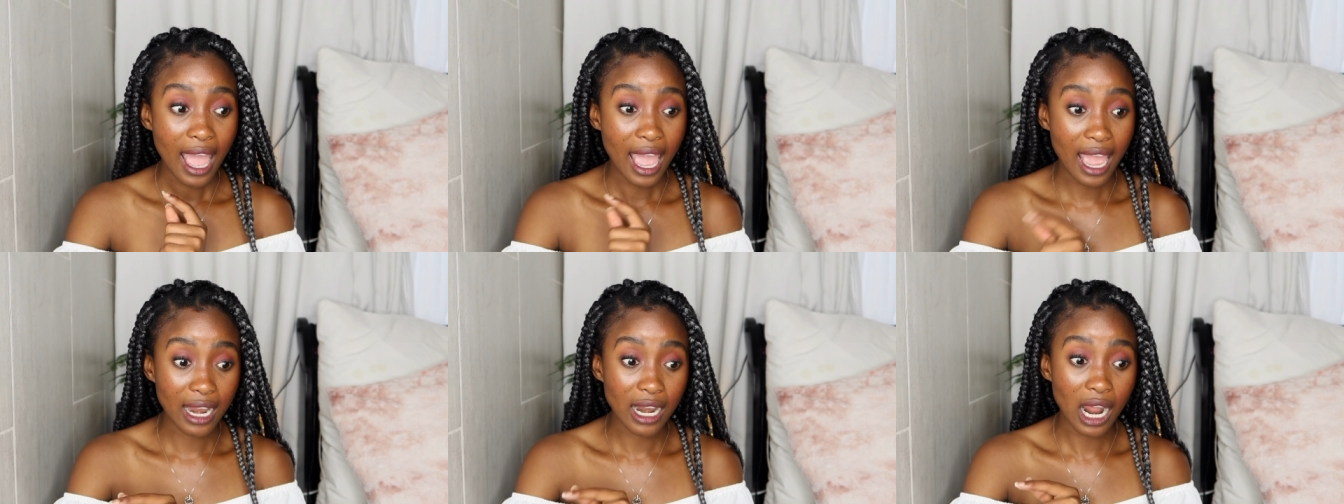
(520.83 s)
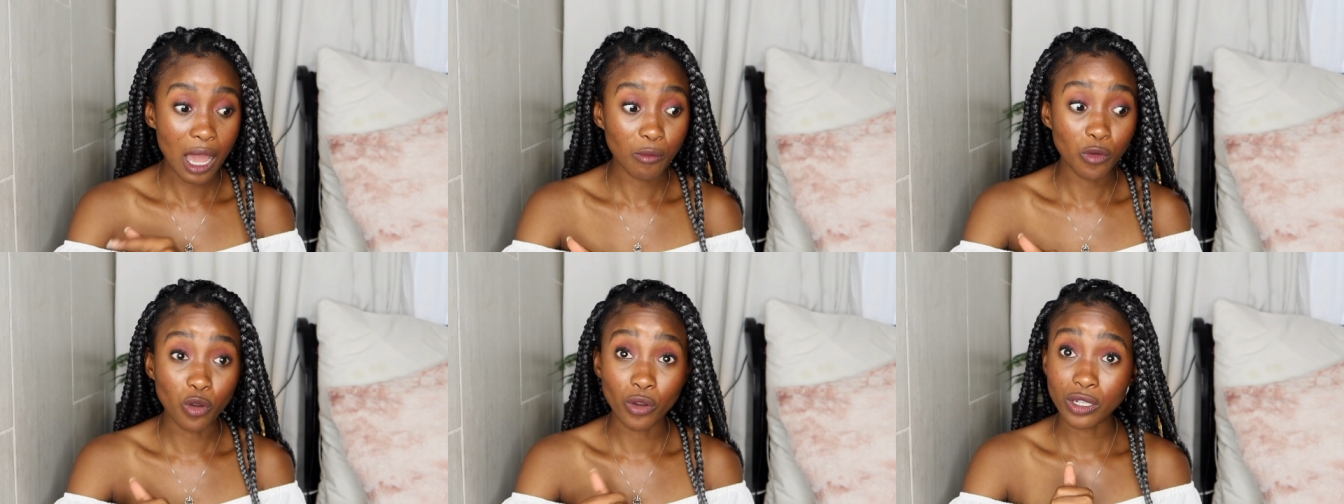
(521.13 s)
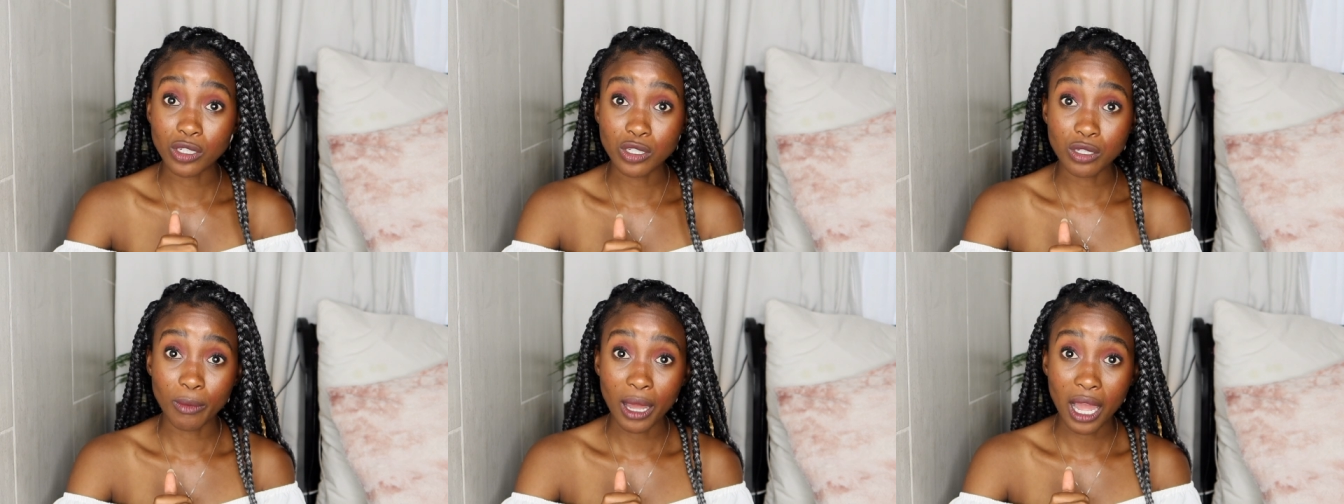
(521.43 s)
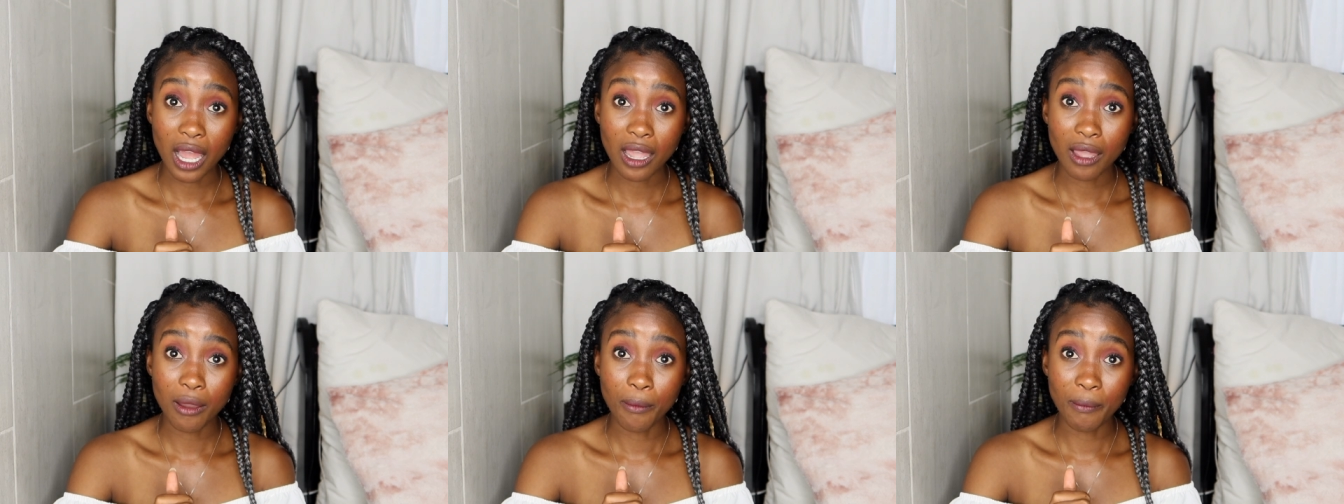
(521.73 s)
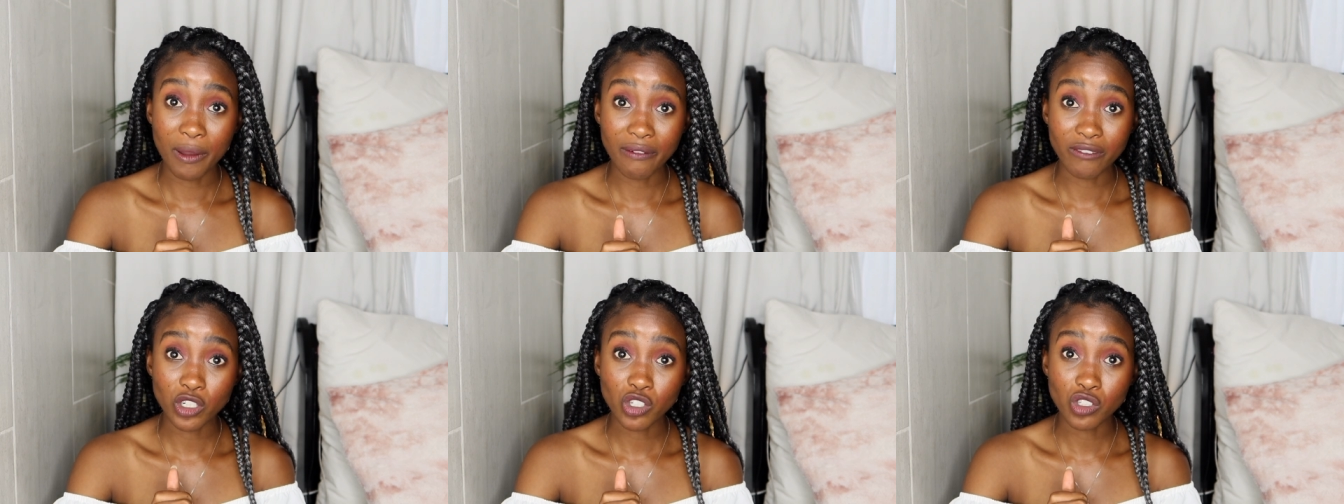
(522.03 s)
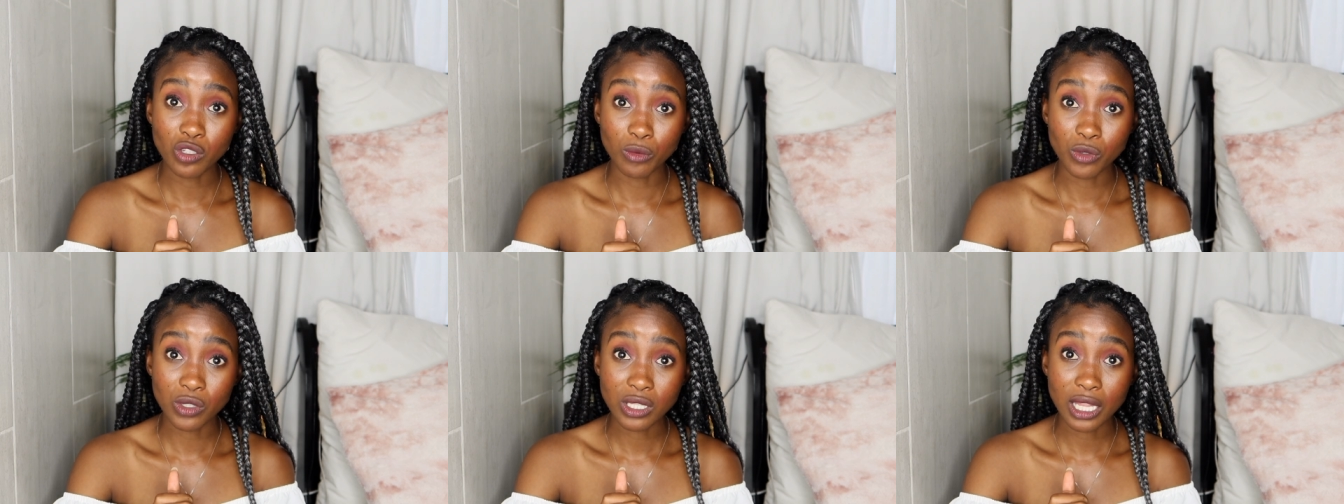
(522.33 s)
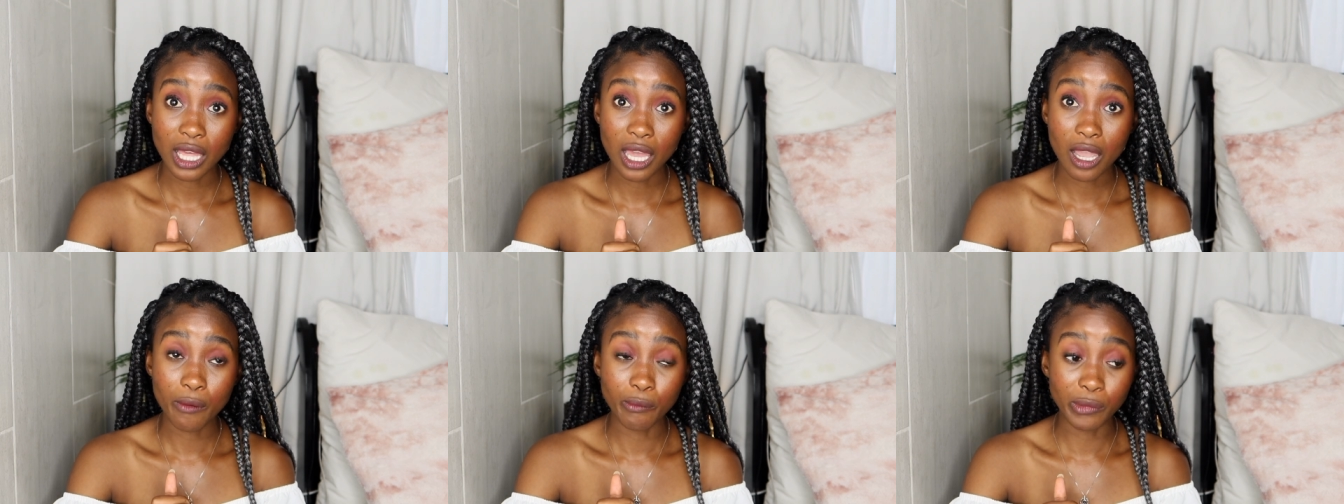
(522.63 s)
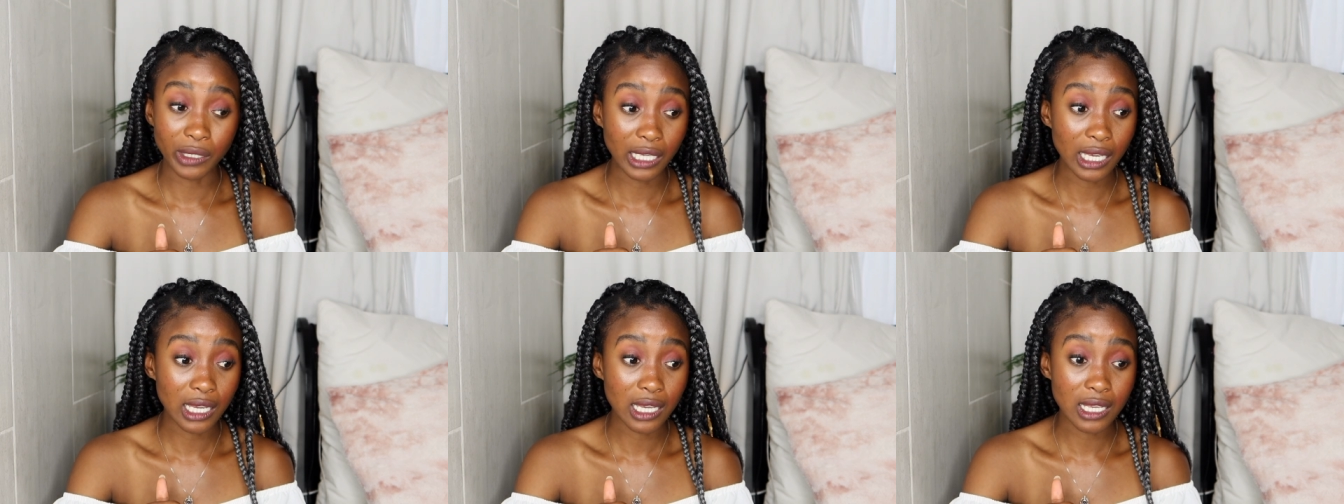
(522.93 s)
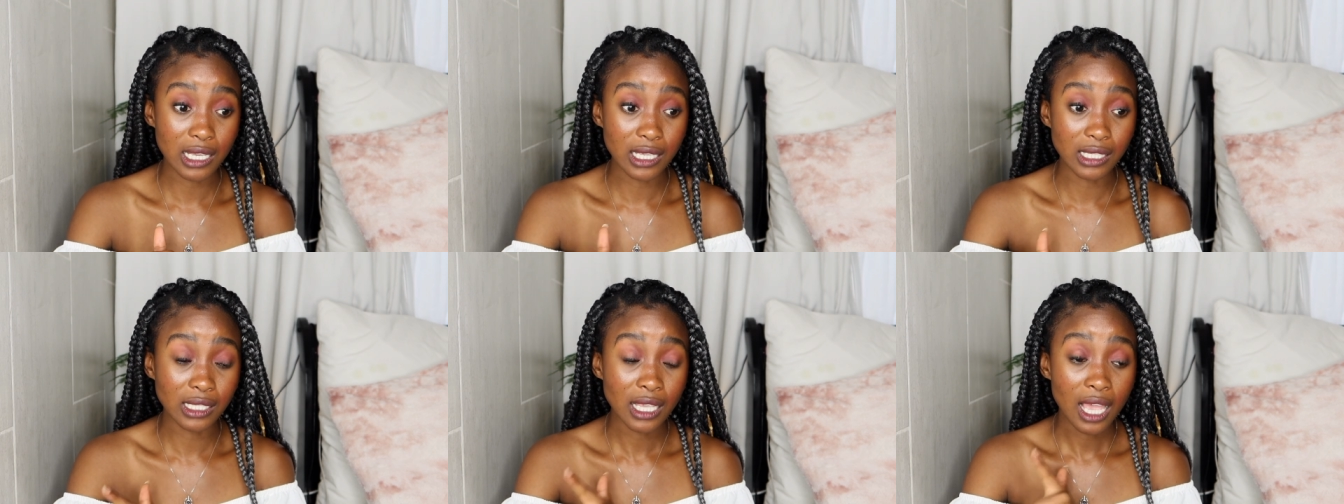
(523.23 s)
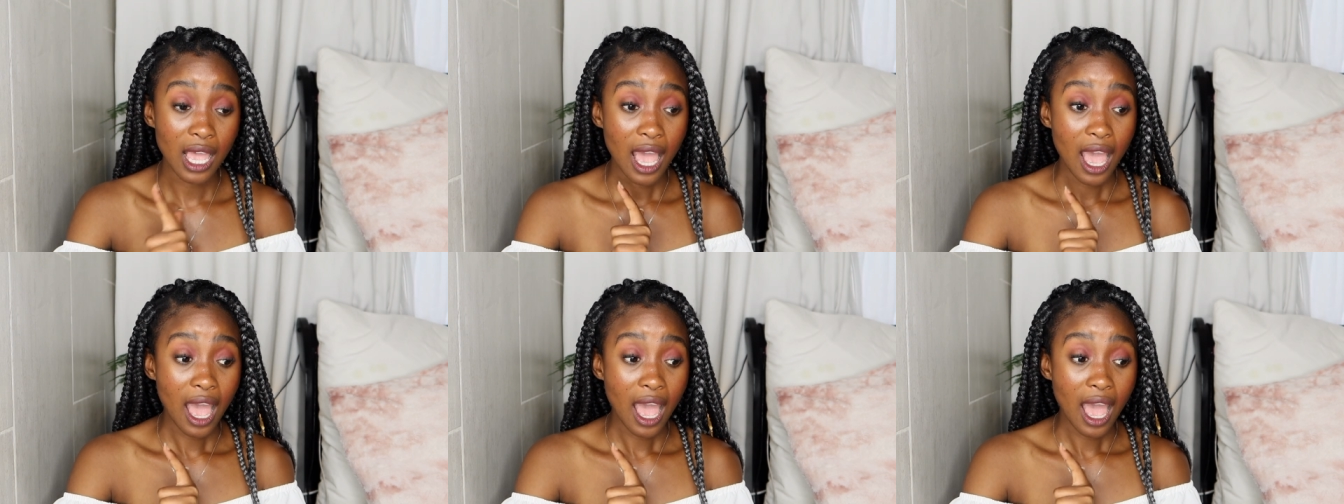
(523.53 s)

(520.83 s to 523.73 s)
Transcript: and I'm going to buy my vegetables there, because